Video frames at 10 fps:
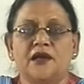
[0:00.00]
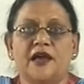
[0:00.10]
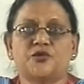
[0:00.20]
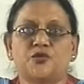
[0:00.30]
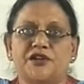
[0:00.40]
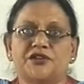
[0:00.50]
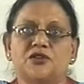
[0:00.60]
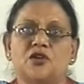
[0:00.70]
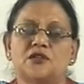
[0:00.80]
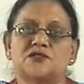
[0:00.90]

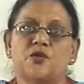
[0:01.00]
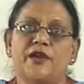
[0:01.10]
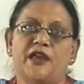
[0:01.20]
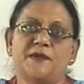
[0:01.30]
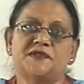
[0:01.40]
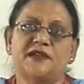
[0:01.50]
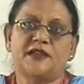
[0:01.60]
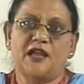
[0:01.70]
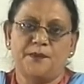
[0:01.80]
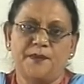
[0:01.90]
Education also aims at
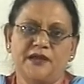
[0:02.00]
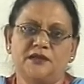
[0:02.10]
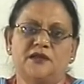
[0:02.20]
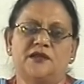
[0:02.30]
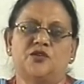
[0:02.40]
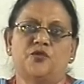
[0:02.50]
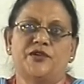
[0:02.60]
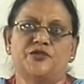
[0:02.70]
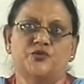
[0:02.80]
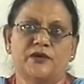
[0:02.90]
helping the
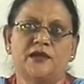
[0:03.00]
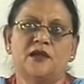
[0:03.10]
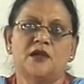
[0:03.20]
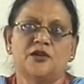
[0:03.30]
individual